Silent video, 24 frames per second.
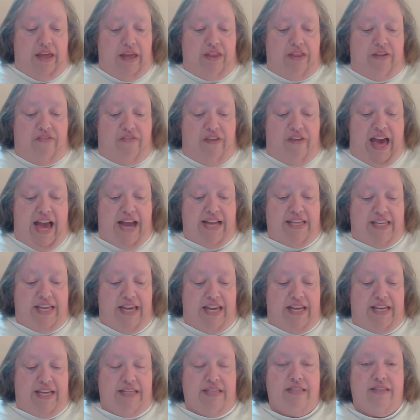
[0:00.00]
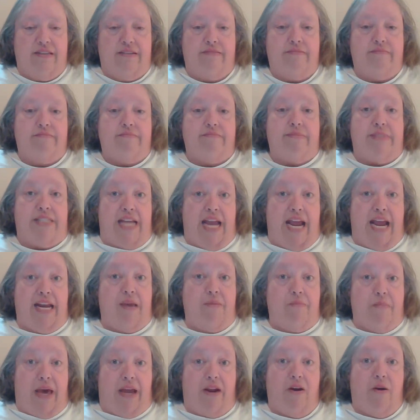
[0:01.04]
The fact is, Danny
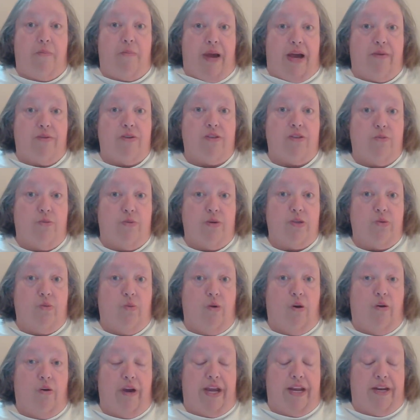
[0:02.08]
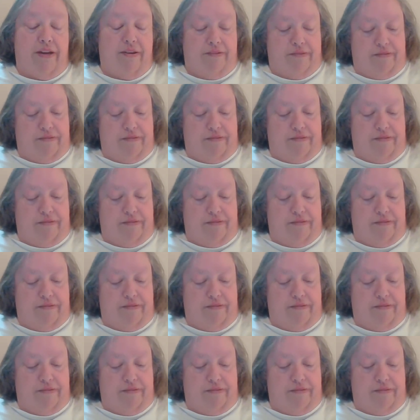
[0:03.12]
Meadow Mouse was worried.